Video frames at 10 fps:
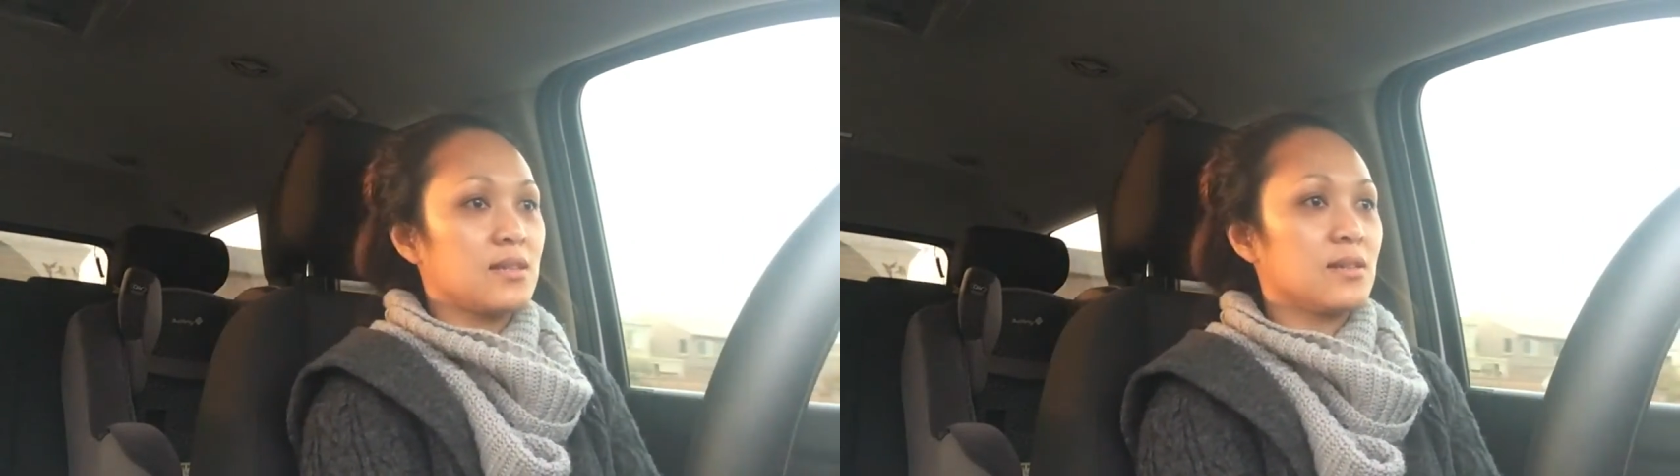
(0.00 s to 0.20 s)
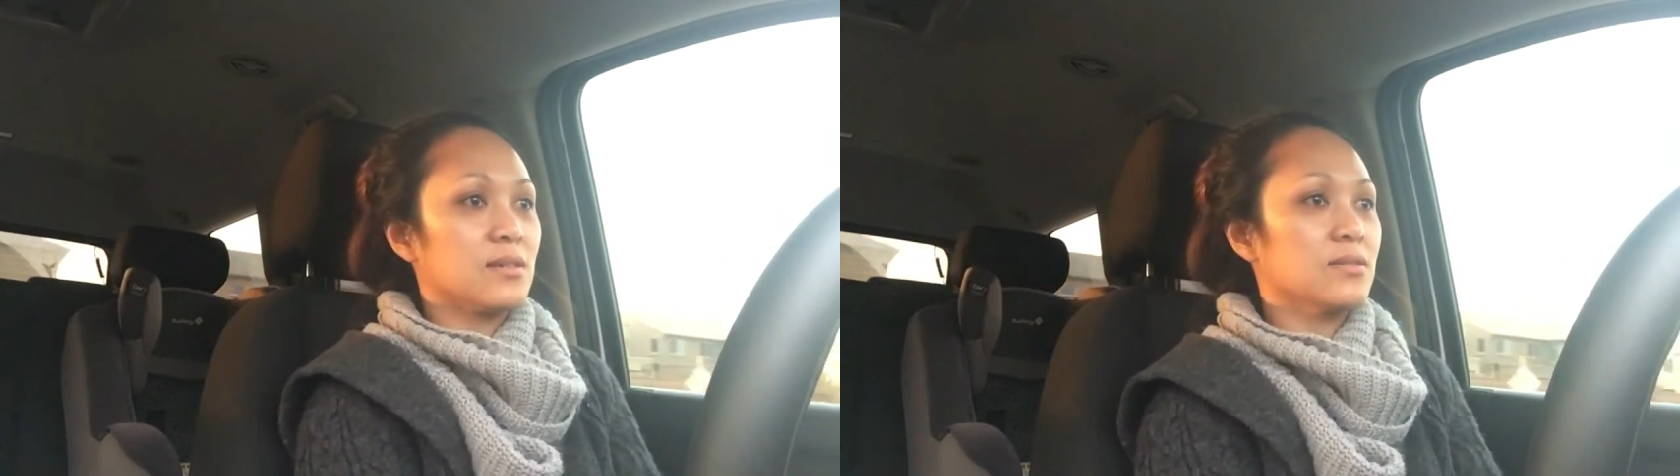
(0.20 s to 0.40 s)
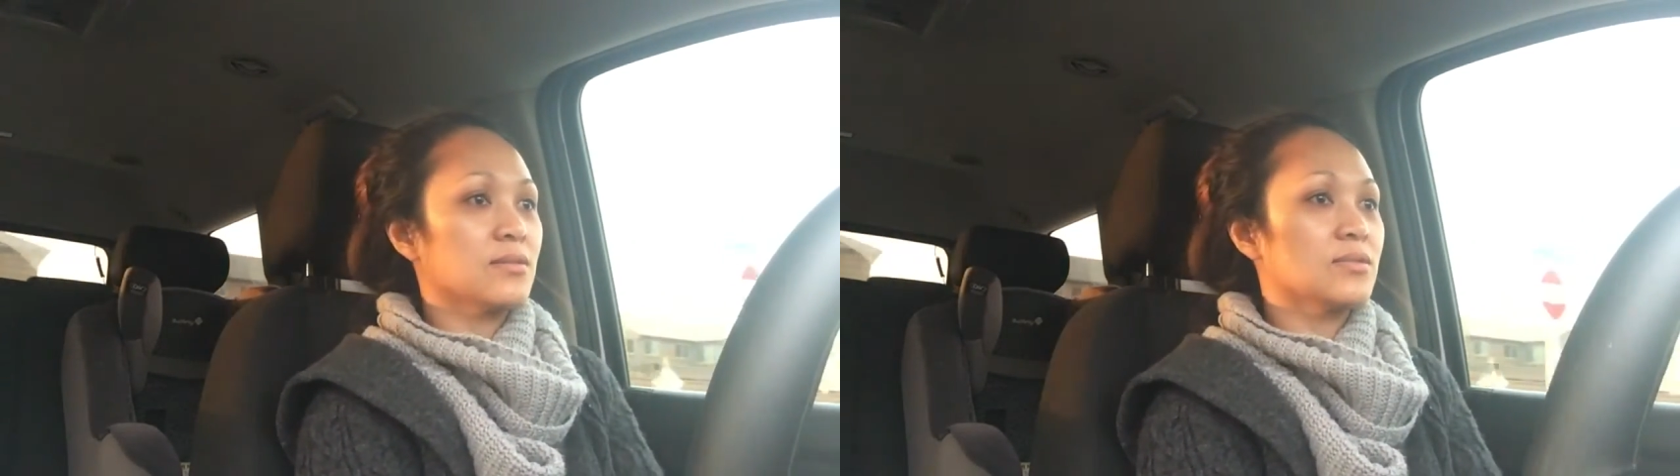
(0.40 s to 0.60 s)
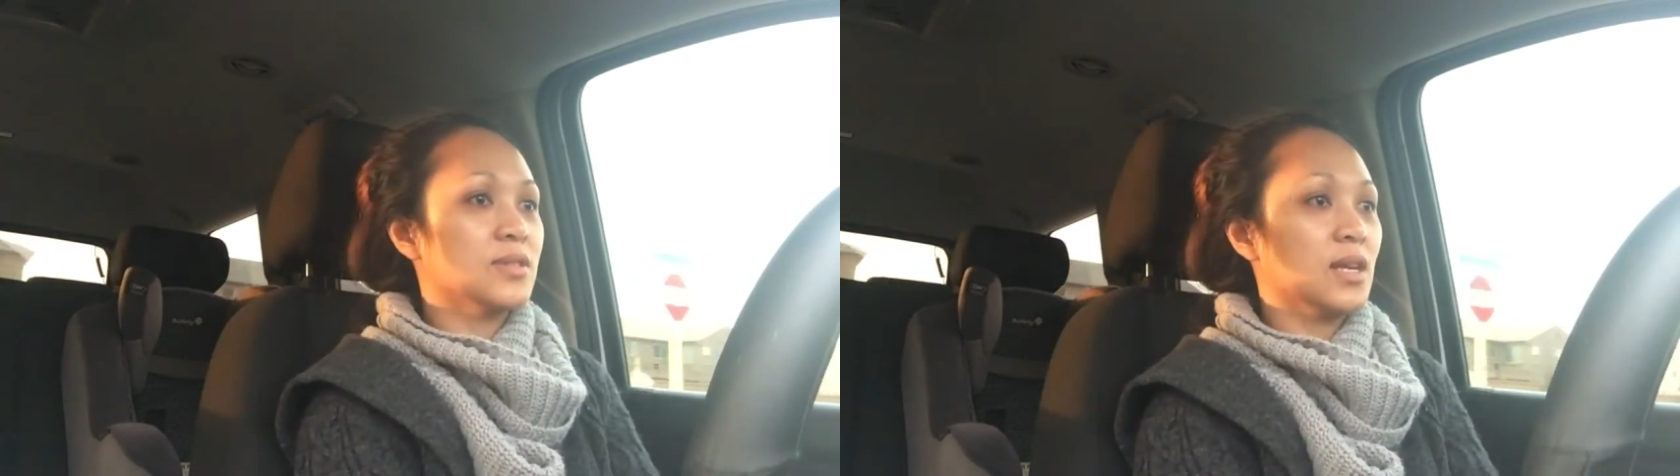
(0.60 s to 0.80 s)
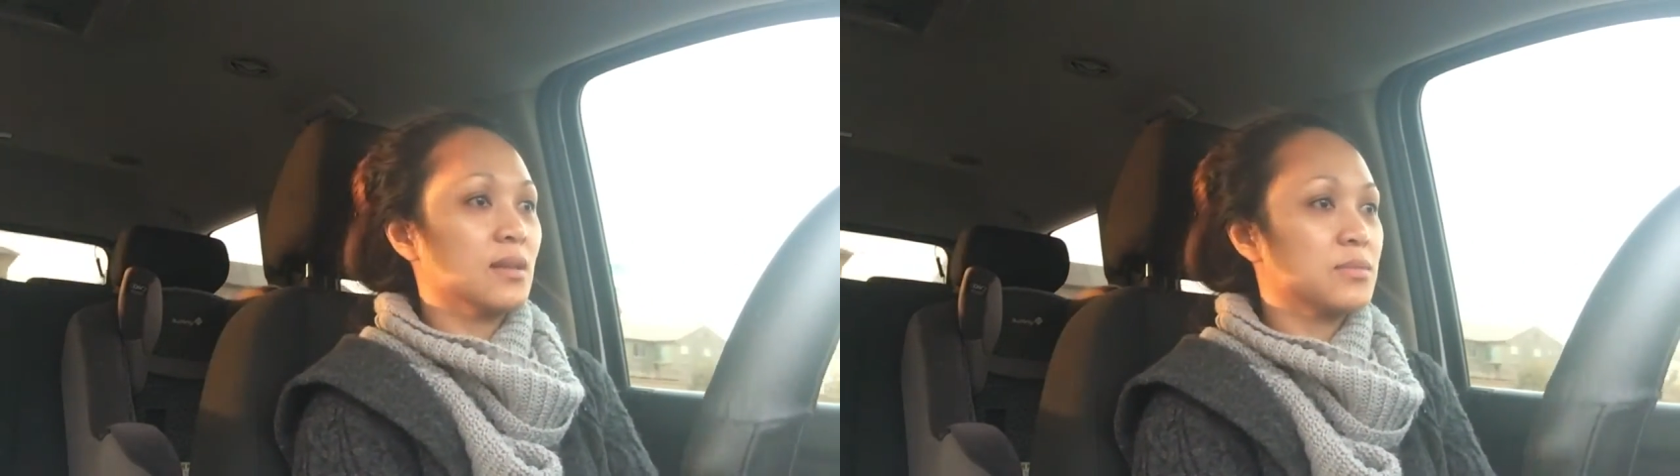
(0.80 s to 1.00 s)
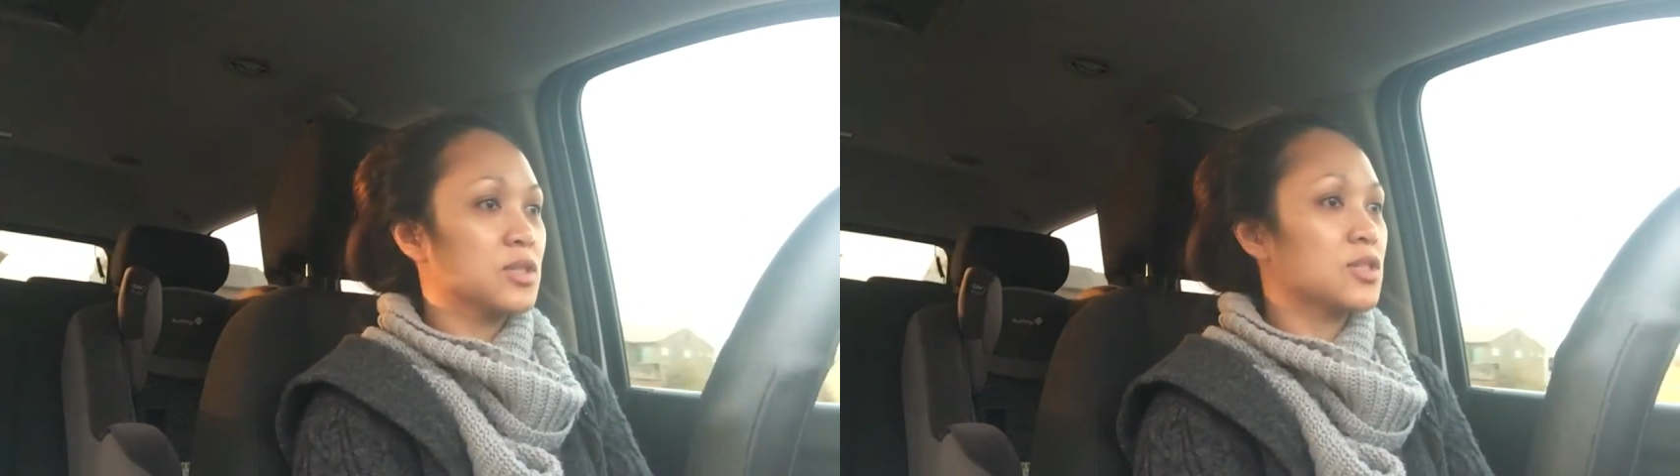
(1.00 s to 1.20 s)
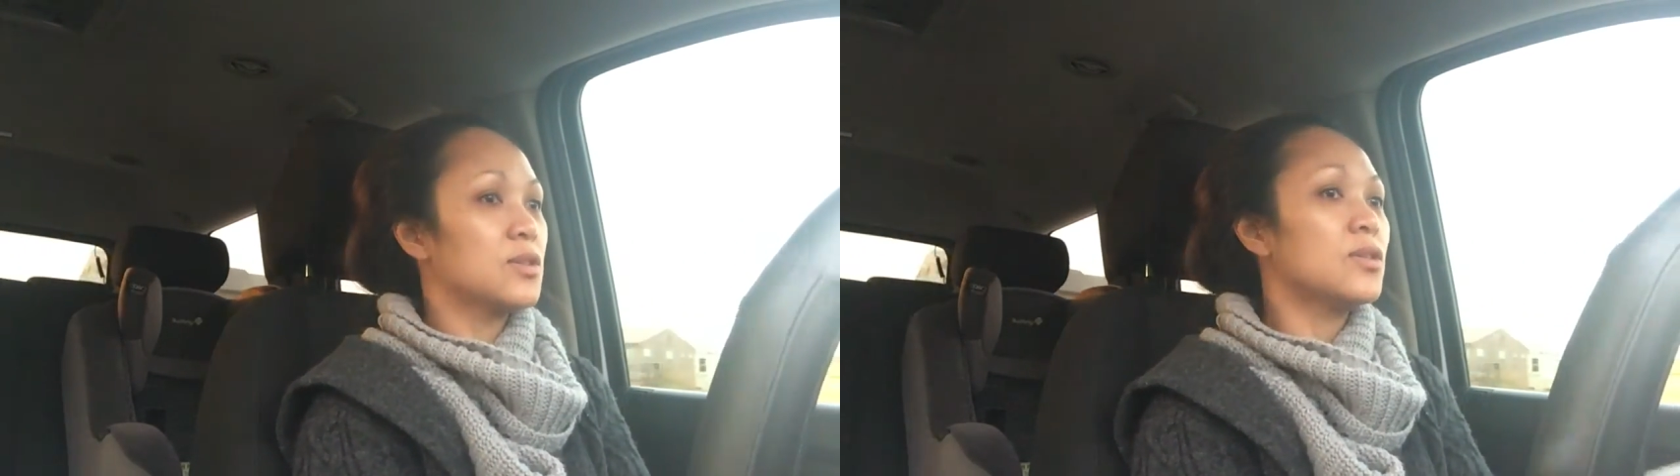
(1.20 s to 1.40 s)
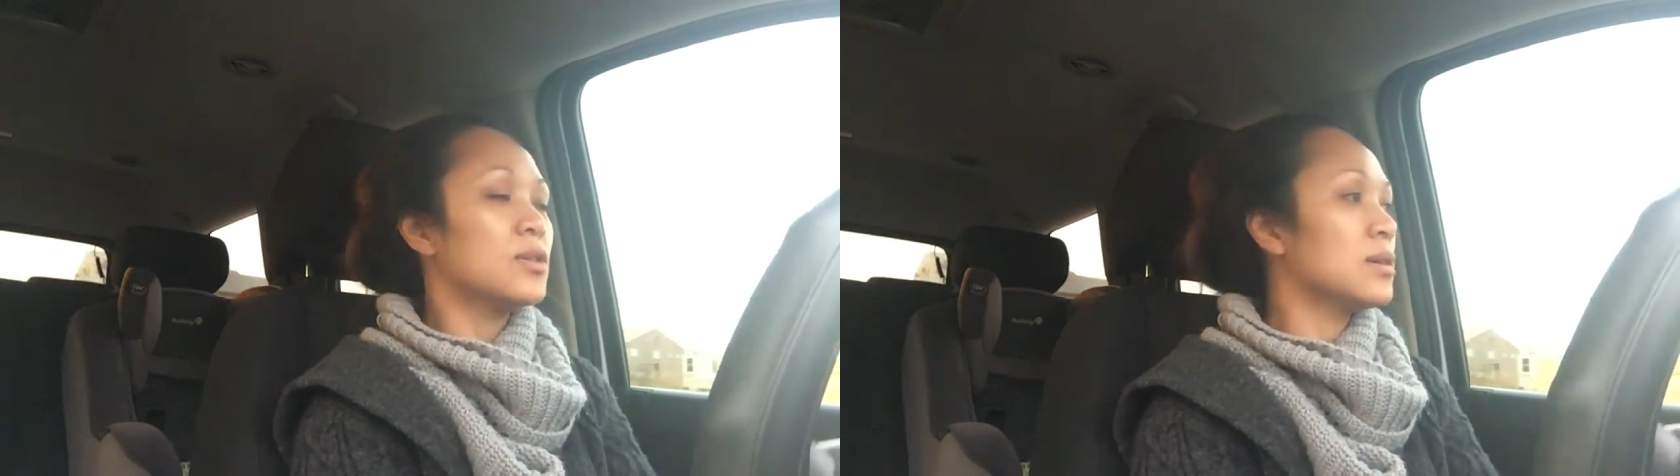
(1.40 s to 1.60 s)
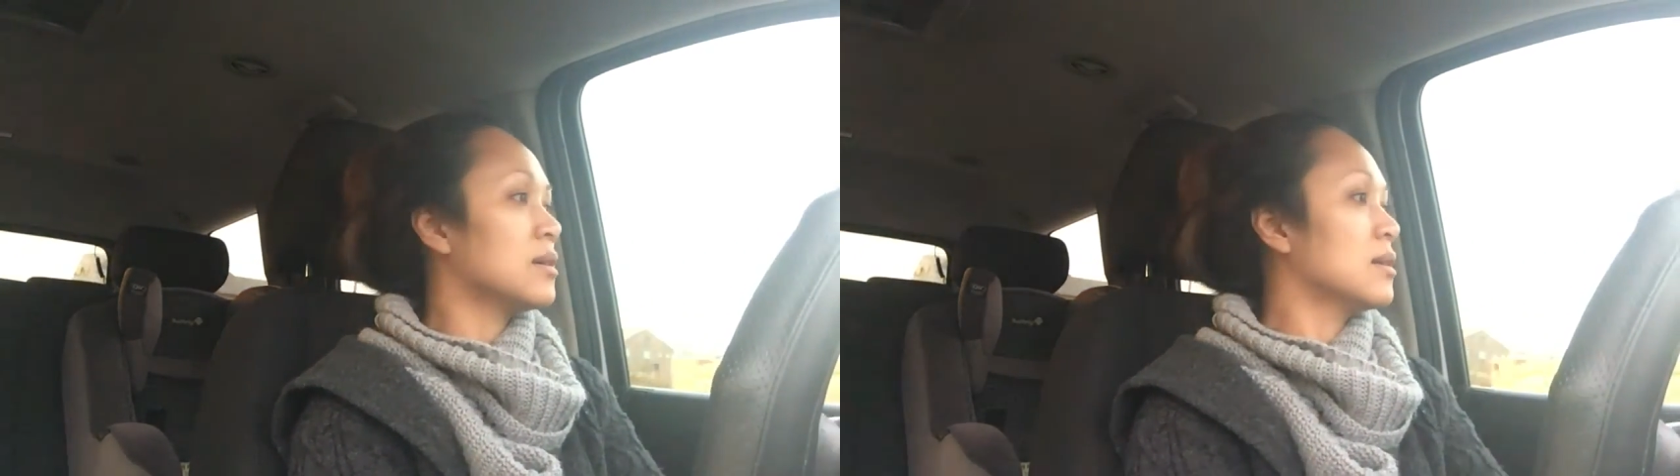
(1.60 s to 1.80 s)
You know, take them to school.